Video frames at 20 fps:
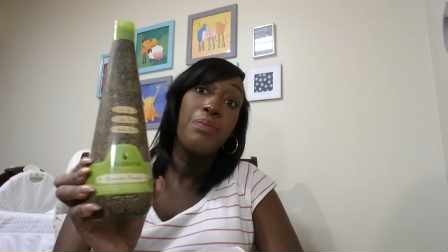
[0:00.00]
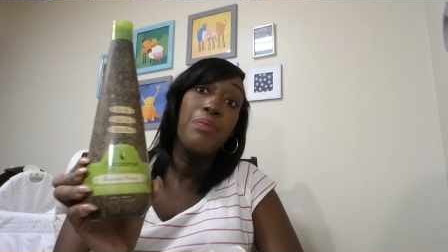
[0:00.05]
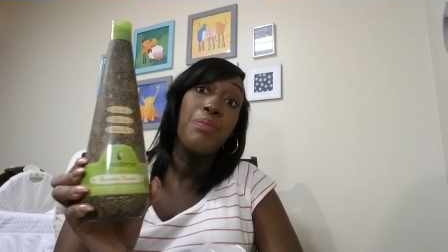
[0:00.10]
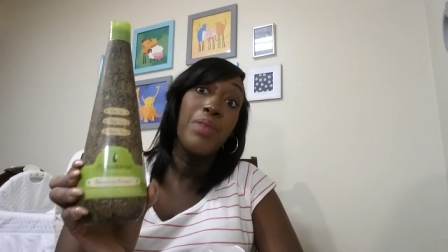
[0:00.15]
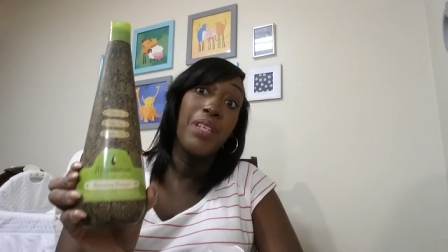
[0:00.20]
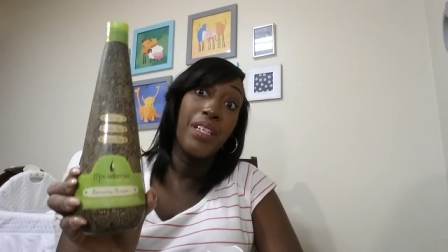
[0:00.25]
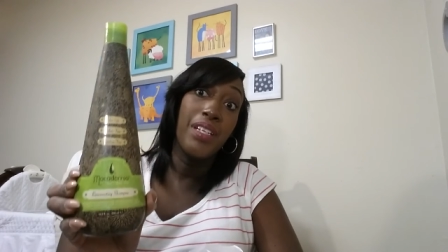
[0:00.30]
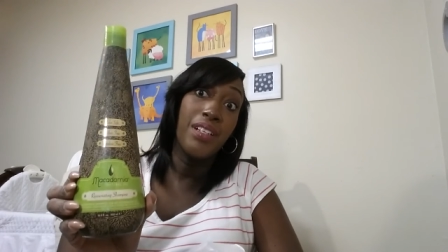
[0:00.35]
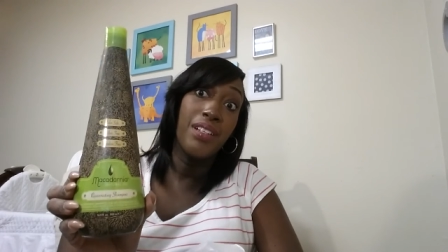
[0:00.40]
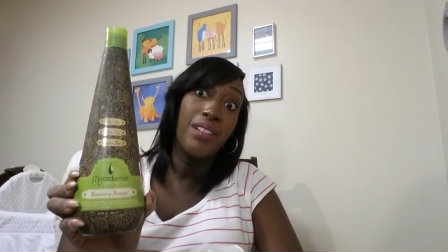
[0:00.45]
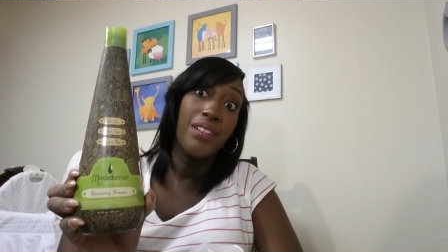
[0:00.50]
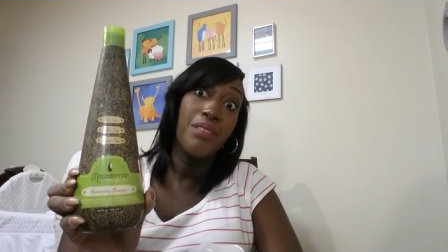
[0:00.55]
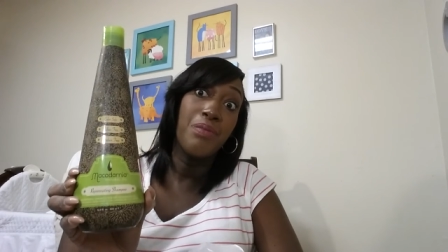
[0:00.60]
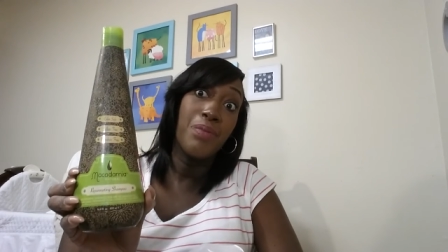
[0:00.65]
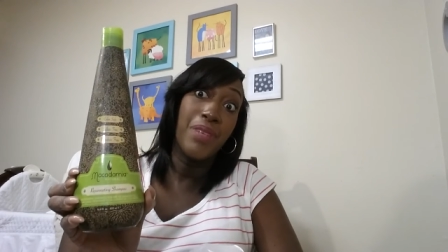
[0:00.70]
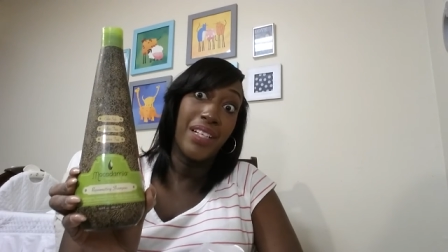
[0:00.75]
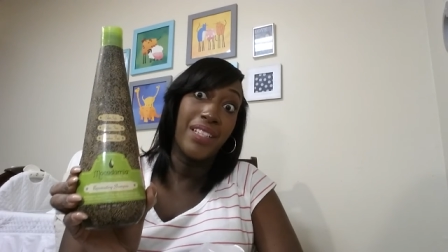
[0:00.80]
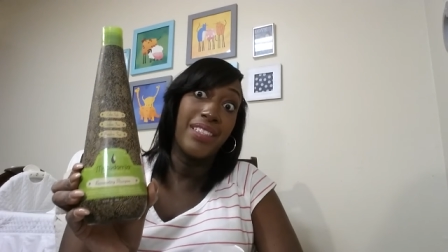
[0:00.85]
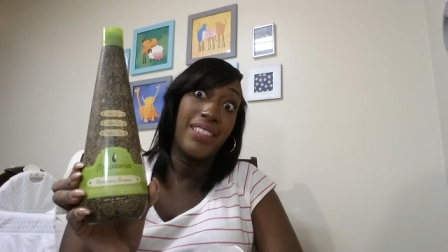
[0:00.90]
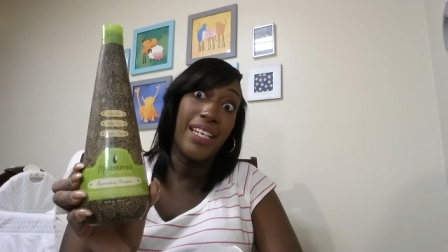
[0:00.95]

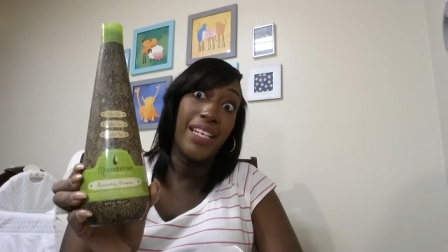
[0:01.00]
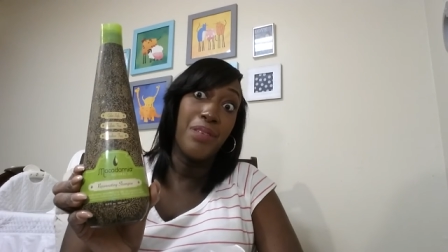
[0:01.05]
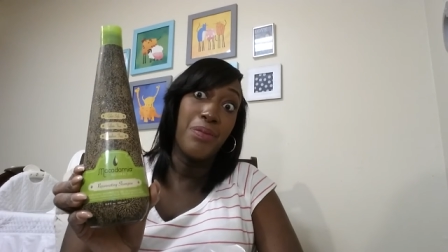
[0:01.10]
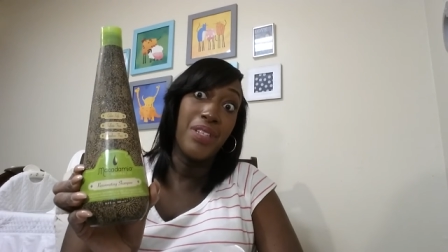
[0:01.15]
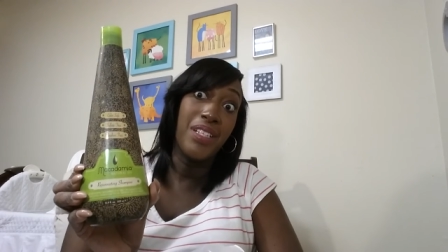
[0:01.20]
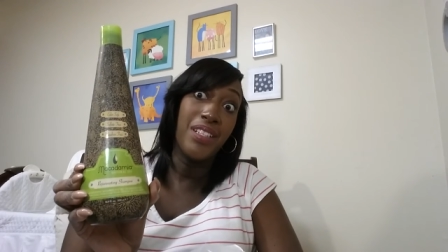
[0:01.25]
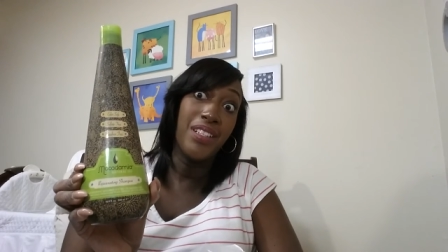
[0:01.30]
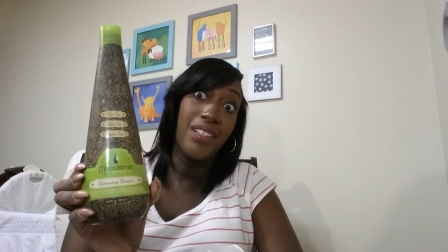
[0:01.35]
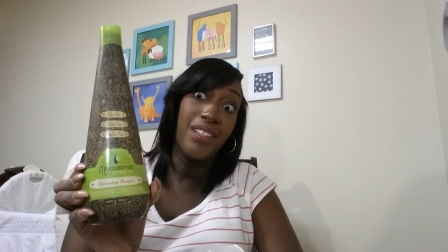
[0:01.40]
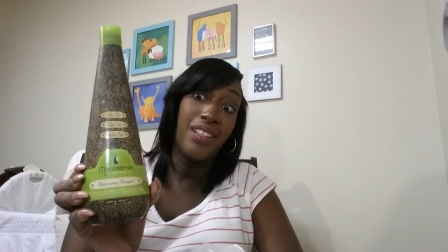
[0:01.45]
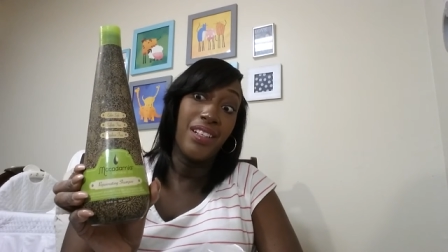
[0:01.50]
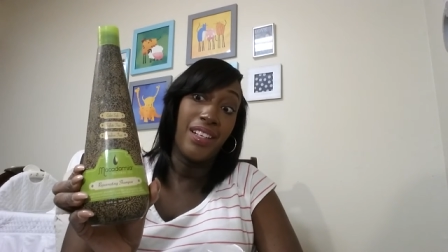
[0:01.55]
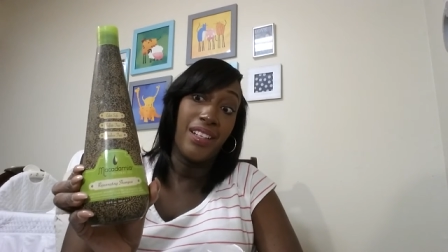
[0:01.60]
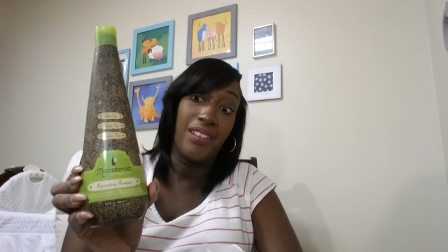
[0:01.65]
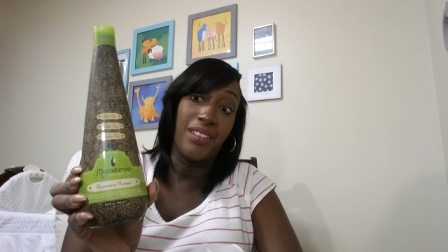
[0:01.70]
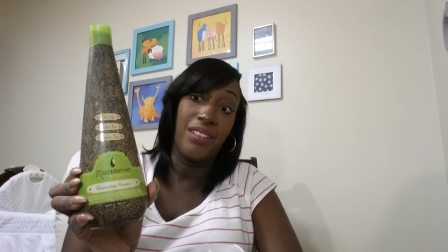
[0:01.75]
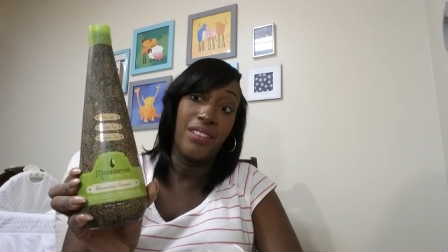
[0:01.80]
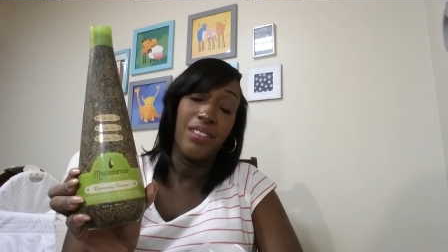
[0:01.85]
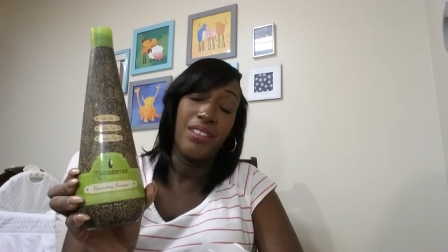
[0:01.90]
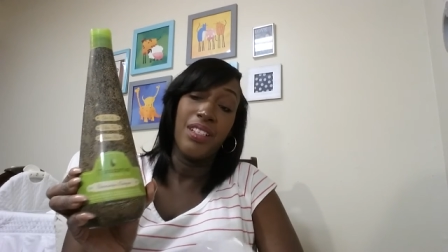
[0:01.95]
macadamia, I
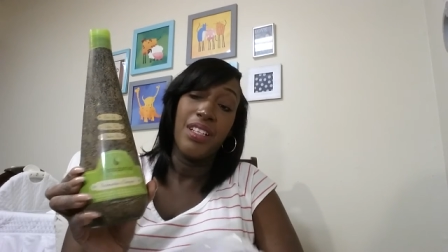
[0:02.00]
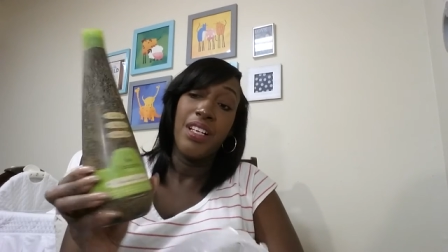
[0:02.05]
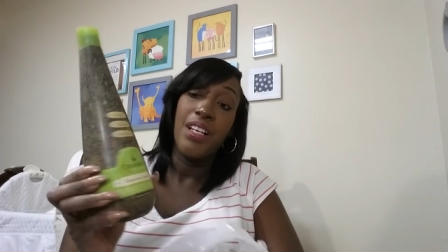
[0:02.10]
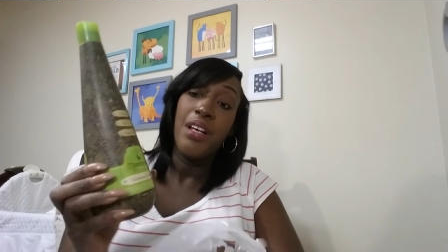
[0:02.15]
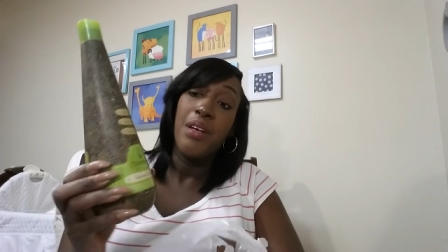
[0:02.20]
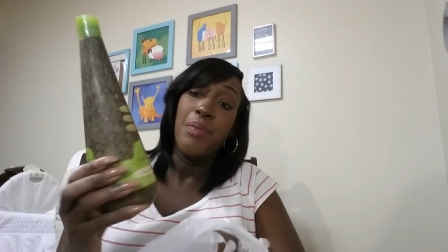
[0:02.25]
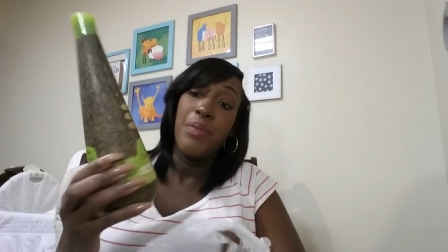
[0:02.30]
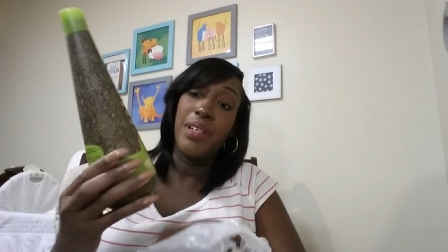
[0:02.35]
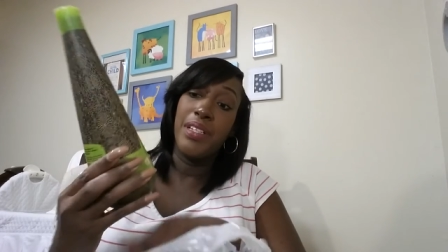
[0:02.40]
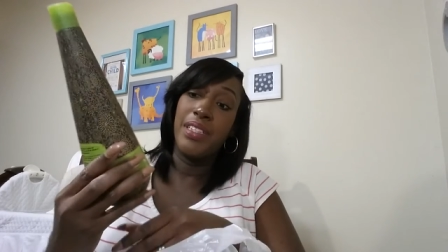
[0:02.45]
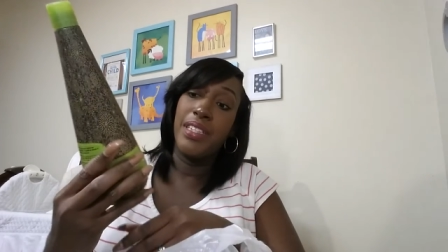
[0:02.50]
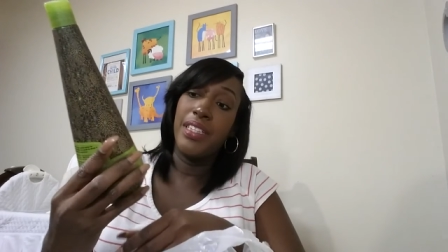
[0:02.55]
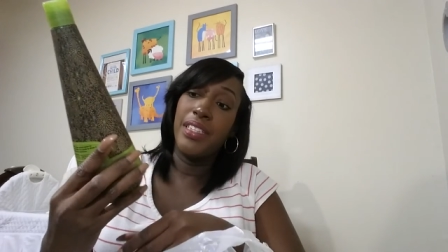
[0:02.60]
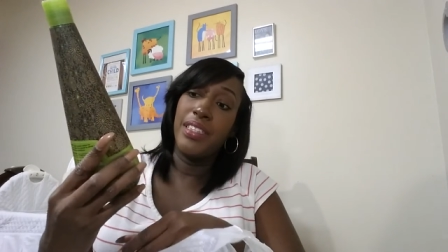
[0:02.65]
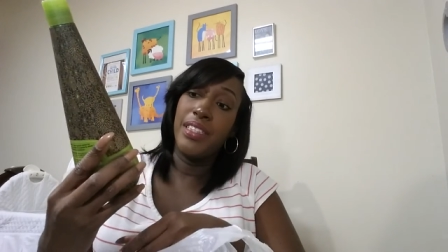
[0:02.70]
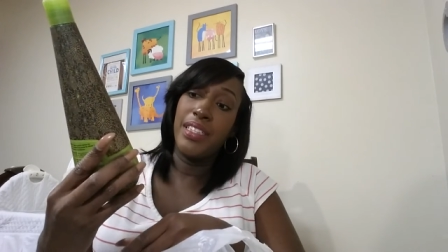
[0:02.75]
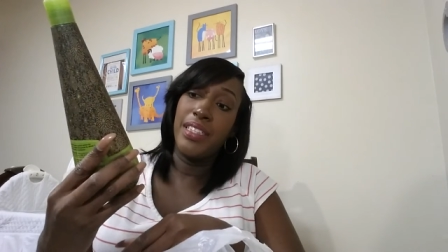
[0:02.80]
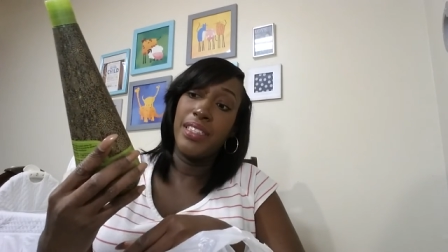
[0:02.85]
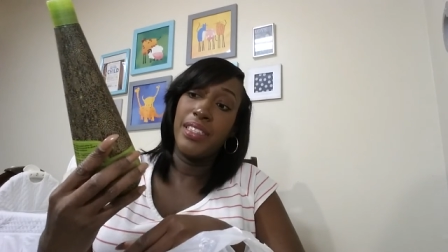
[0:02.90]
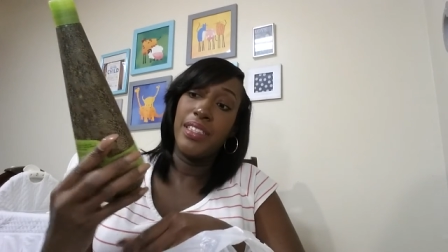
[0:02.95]
don't know. But
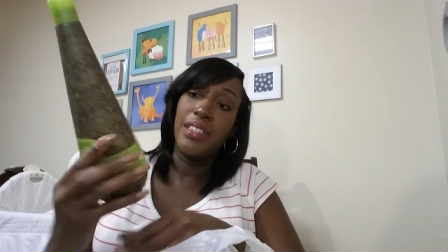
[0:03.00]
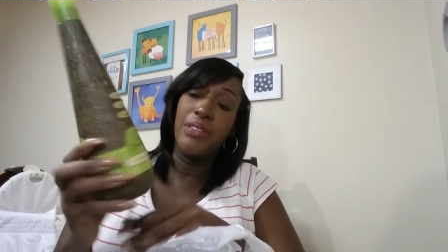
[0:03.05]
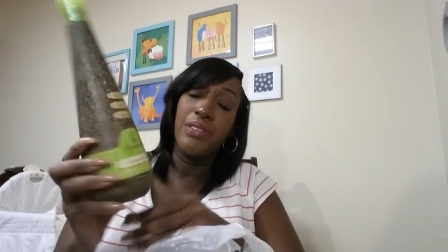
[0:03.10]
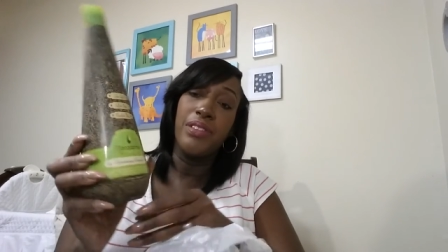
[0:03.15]
this is the